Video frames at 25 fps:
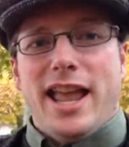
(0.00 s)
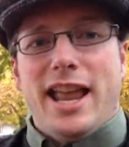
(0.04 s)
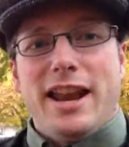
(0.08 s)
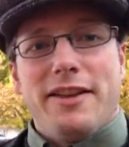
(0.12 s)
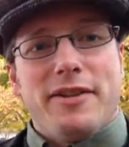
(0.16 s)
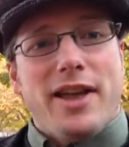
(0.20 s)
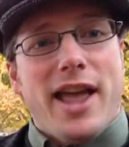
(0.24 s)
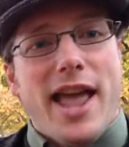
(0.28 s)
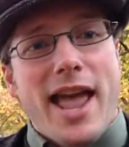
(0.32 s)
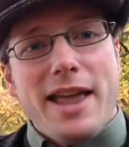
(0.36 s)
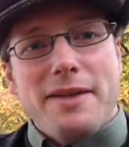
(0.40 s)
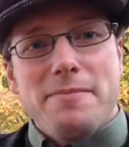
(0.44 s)
And
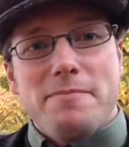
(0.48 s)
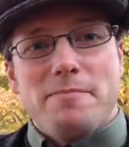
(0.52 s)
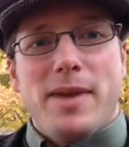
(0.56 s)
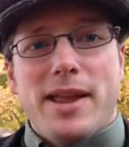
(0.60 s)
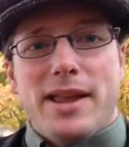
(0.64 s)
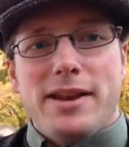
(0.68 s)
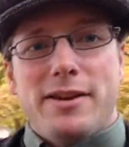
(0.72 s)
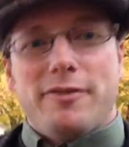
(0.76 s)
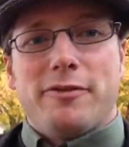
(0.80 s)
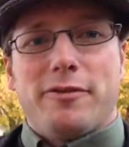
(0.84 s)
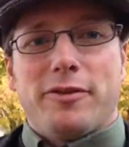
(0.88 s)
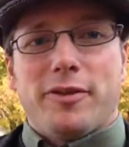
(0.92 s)
if it hadn't
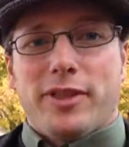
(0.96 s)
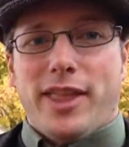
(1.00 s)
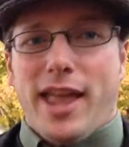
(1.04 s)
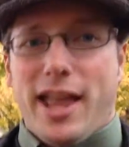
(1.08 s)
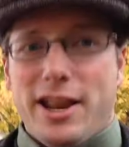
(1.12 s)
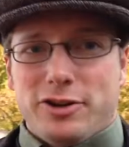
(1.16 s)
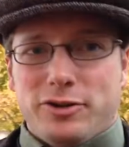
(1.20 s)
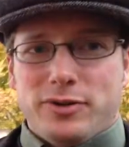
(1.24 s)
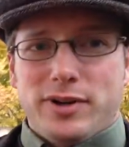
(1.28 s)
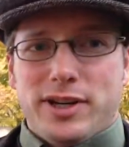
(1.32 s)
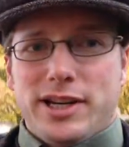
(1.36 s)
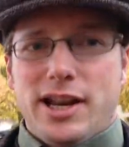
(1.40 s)
been for
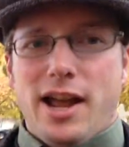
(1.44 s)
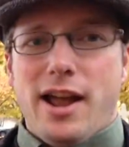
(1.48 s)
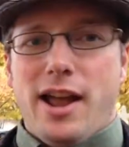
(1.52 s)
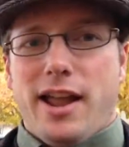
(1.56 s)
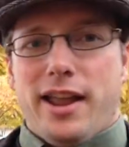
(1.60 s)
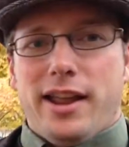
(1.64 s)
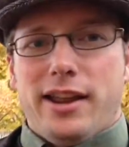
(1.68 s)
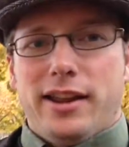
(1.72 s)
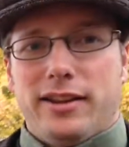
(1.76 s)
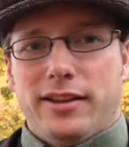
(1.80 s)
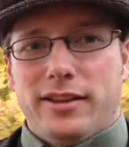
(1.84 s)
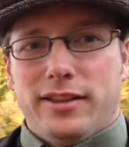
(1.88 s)
that tree
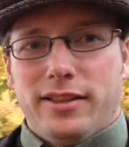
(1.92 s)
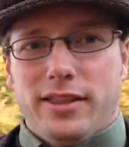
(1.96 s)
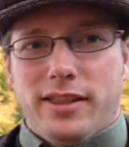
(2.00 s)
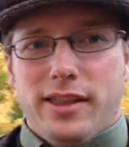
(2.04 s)
dying,